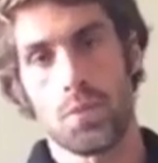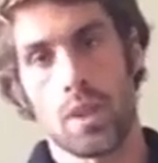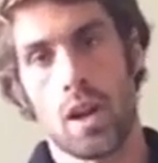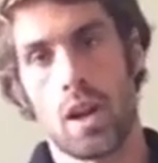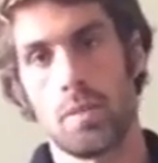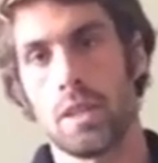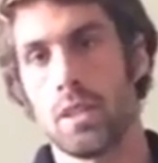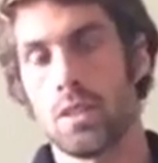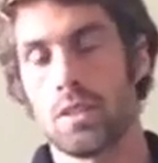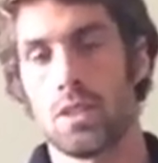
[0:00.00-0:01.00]
I'm
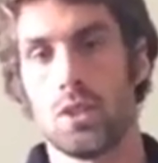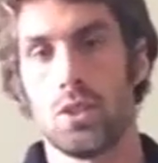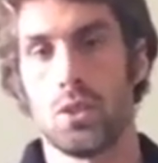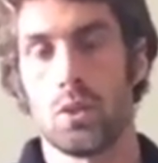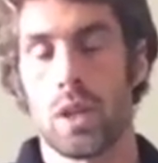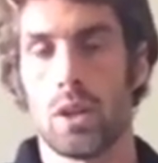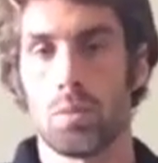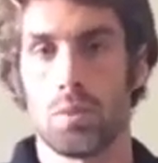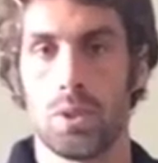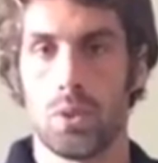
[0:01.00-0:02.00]
here to
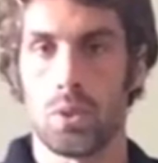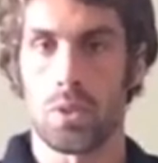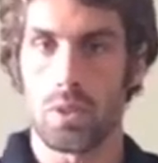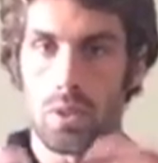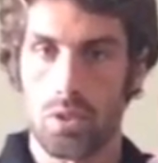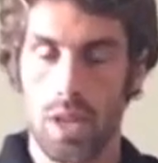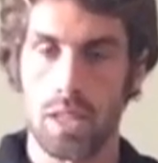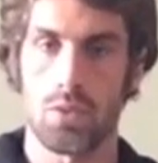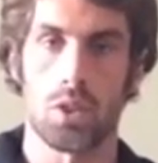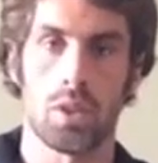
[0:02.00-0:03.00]
help you
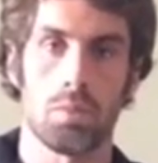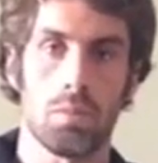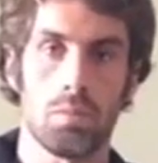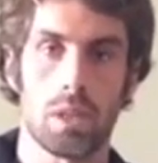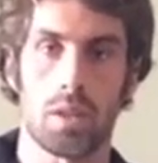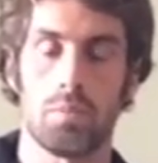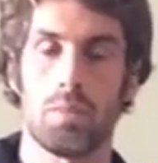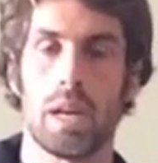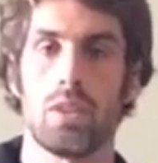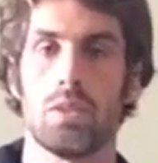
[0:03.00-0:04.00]
transform, become
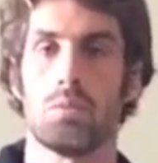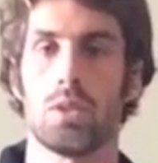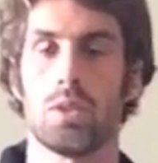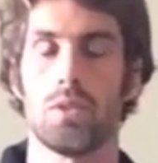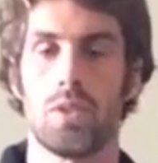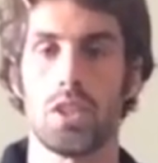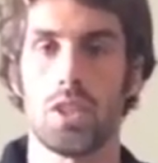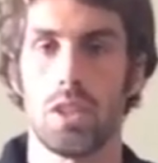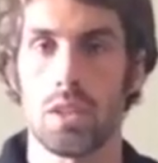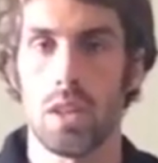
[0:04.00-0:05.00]
better, more
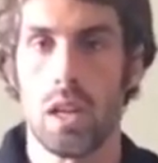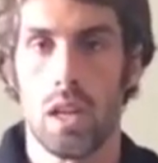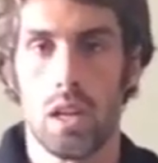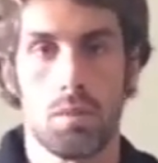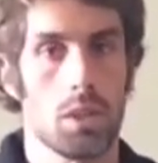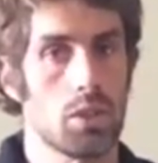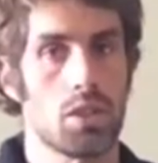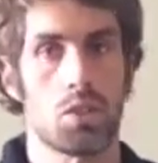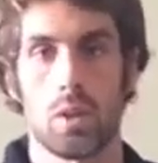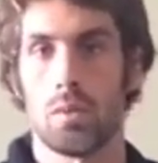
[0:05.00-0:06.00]
efficient, be able to
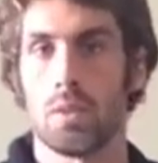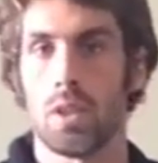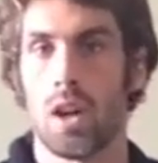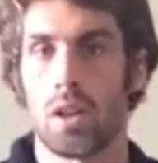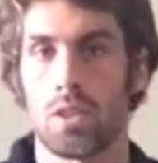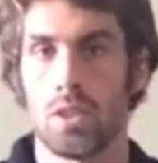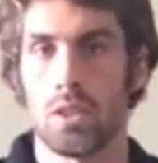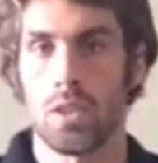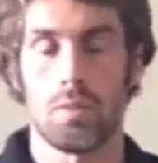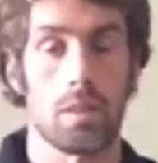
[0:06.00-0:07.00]
swim
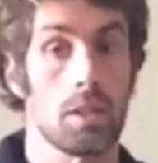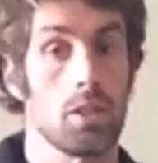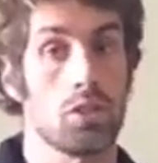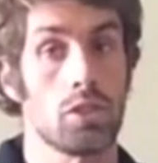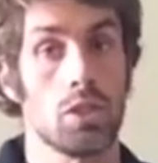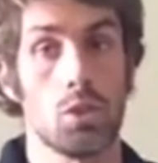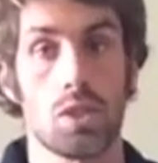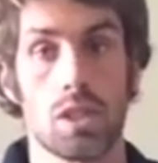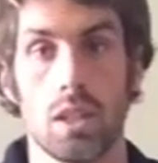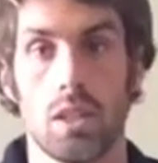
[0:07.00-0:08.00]
longer, maybe learn a new
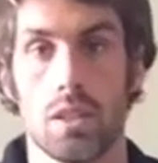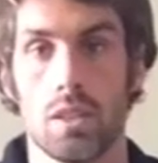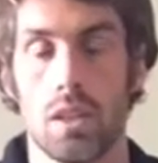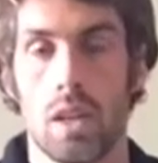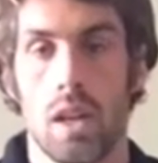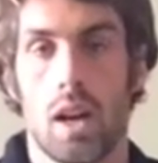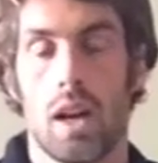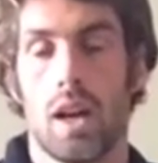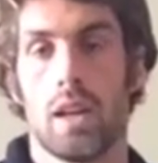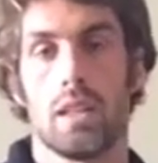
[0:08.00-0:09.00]
skill,
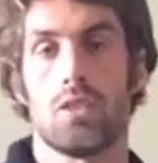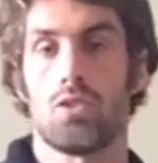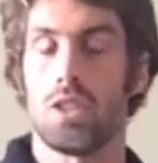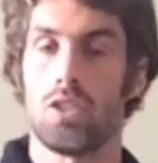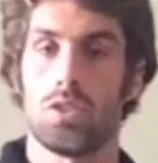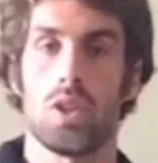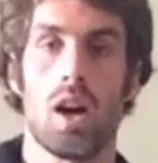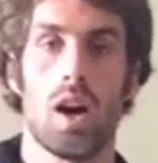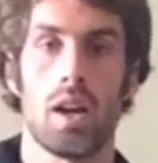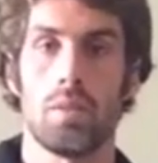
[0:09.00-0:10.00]
decrease your
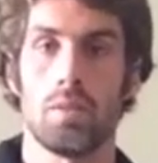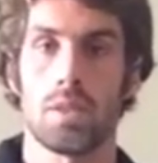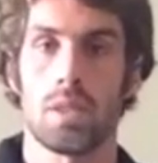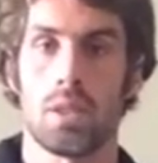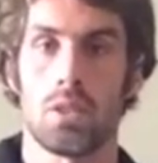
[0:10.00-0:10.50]
times